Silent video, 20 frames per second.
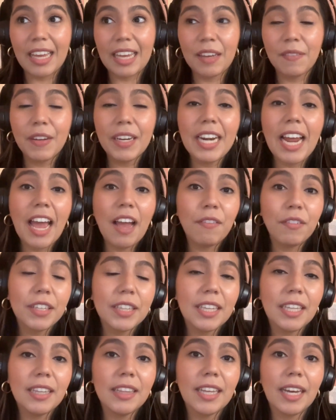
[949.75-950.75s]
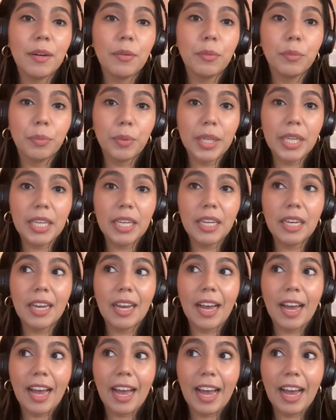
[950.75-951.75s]
even everything that
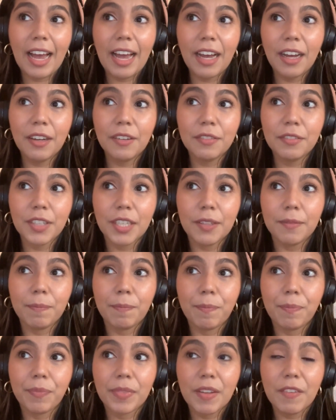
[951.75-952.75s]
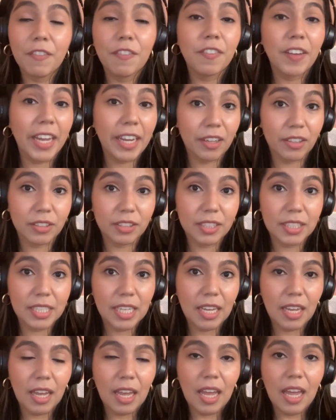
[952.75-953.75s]
we have
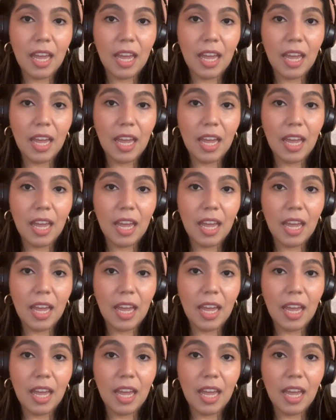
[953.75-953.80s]
failed.